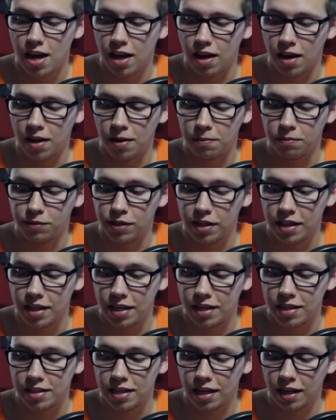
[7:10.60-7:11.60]
to
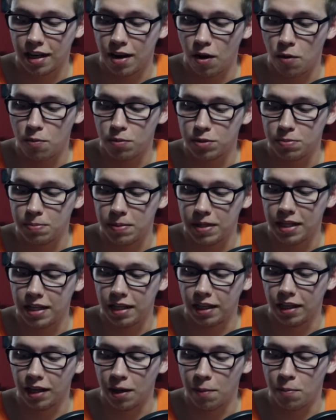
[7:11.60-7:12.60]
things that could almost
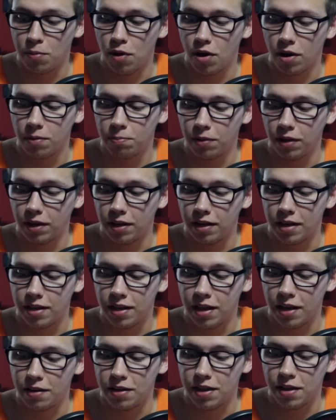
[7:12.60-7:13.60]
be like a book, but
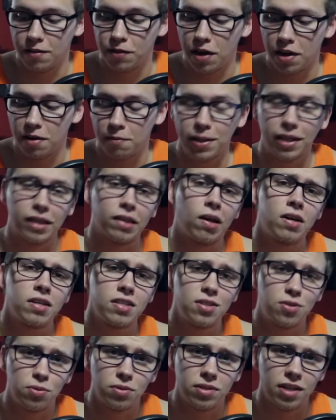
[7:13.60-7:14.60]
they've kind of been
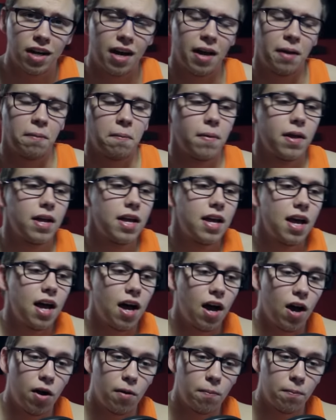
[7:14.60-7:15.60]
lost through time.
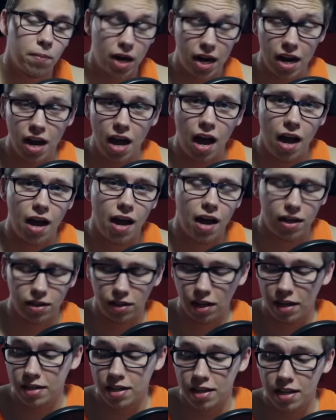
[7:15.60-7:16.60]
But I'd
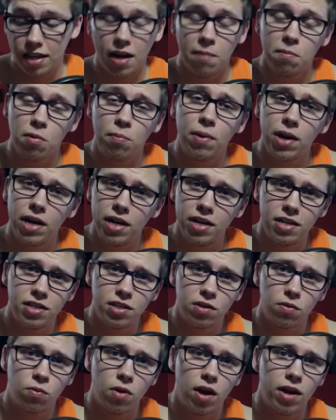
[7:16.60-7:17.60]
like to think I'm a pretty
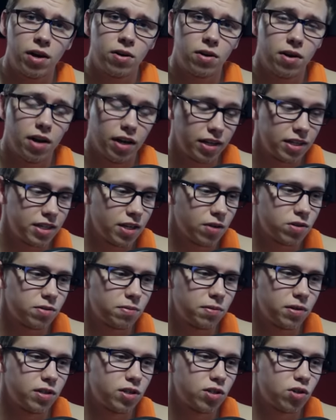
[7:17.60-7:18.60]
decent writer and I can tell
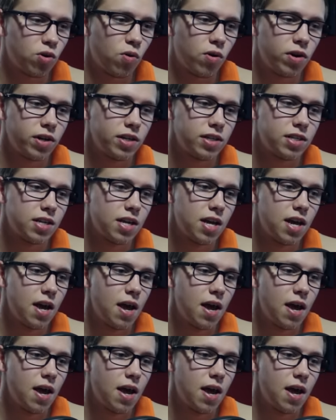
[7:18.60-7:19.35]
some good stories.